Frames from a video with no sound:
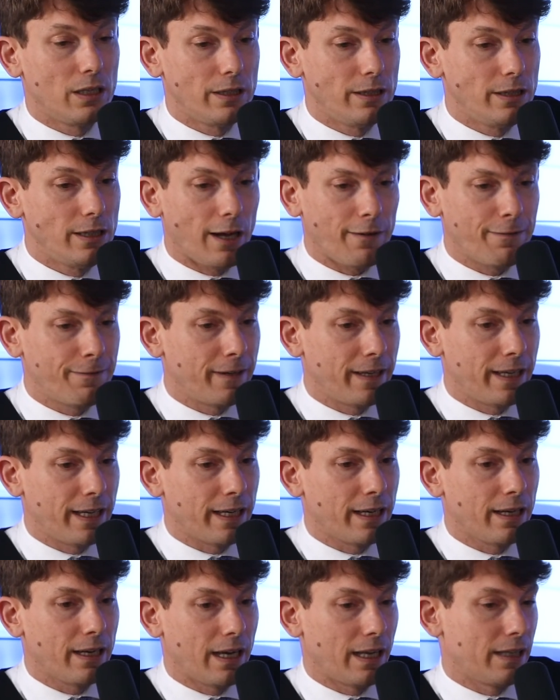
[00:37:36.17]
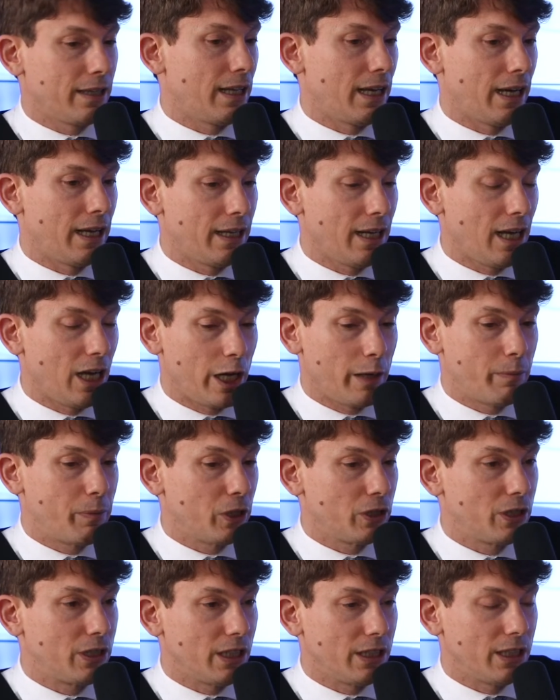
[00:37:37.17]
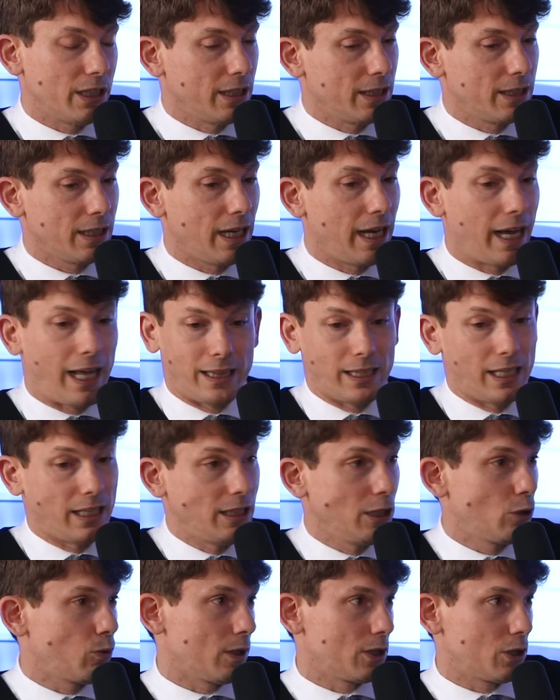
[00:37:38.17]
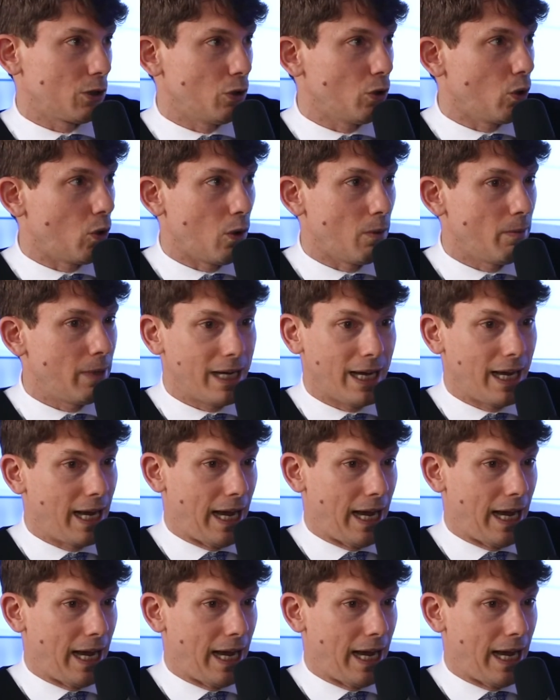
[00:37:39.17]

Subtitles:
nothing, and then Airbus did it, and then it was the norm.